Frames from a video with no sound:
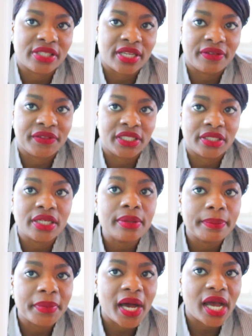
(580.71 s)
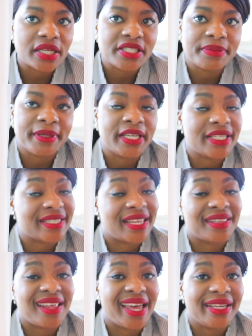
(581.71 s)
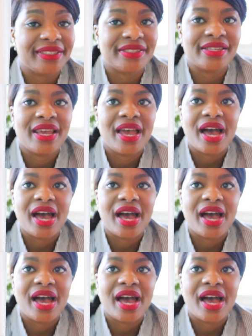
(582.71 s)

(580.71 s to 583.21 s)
safety tip box because I liked